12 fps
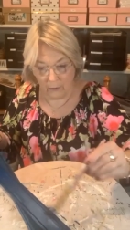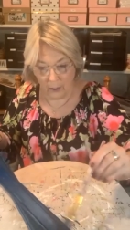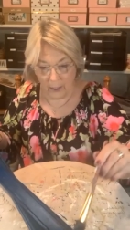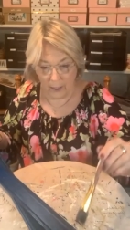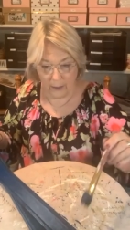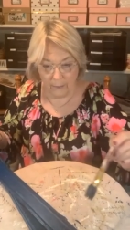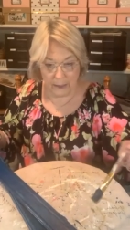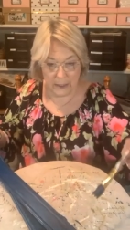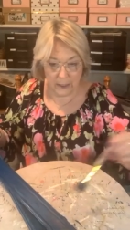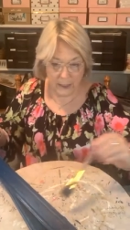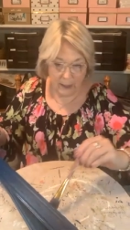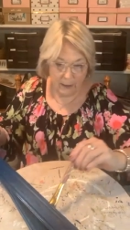Okay, let
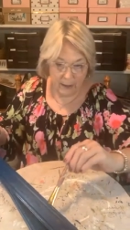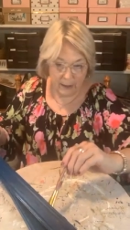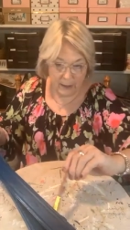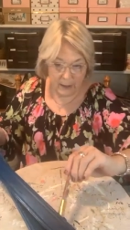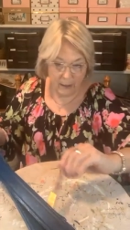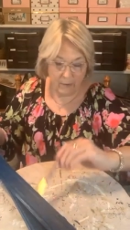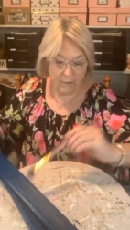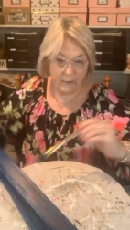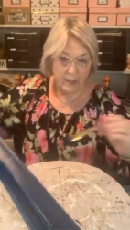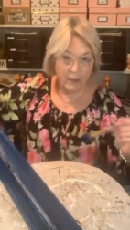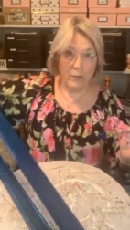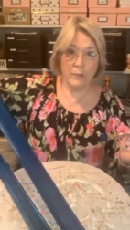me set this
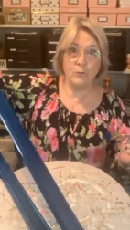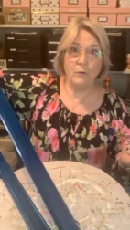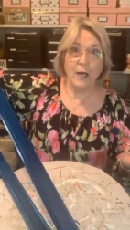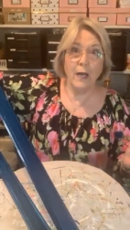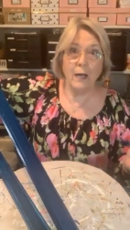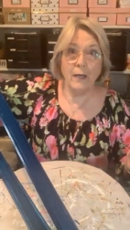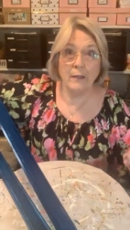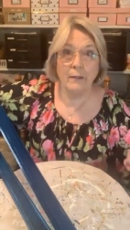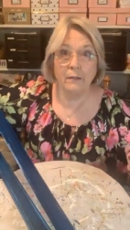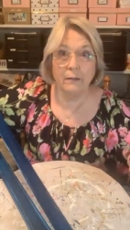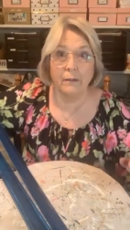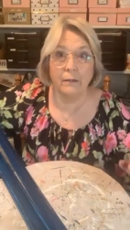over there and dry.